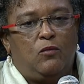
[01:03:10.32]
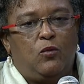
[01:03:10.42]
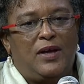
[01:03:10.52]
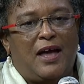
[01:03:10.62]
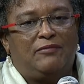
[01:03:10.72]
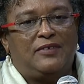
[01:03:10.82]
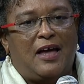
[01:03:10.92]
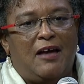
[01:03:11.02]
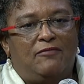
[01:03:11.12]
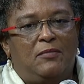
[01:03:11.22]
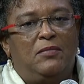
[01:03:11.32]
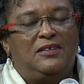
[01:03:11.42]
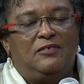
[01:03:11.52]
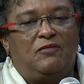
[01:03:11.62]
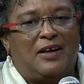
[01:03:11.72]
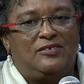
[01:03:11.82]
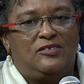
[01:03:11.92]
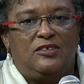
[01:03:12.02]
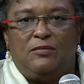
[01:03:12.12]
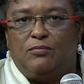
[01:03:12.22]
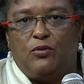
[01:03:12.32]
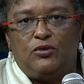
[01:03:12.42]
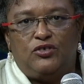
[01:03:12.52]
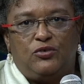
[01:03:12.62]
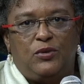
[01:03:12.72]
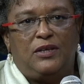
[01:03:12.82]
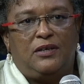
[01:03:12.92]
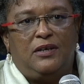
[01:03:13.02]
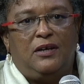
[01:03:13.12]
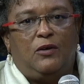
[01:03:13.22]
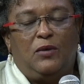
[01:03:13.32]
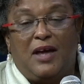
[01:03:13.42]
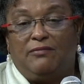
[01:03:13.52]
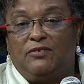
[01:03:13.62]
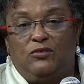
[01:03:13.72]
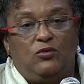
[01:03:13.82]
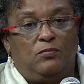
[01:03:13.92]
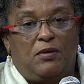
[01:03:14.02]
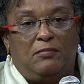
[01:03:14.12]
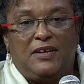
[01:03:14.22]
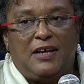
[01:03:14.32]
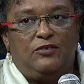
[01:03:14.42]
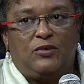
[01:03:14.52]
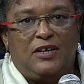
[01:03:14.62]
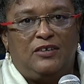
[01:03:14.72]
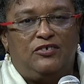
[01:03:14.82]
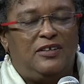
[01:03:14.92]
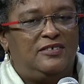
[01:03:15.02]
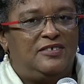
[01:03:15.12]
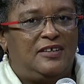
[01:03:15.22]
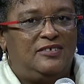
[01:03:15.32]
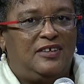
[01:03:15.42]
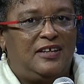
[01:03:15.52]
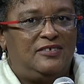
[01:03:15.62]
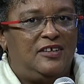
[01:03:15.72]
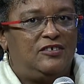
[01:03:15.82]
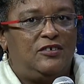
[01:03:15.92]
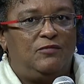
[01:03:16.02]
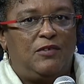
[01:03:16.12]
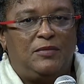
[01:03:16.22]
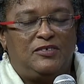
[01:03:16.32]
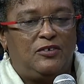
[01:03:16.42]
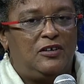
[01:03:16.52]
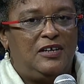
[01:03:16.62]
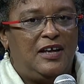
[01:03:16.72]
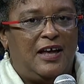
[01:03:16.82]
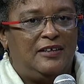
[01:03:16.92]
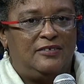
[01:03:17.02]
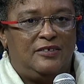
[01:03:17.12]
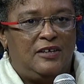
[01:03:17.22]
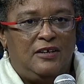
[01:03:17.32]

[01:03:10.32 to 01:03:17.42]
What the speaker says: We have to have a multifaceted approach to it. We have to do public education and sensitization from as early as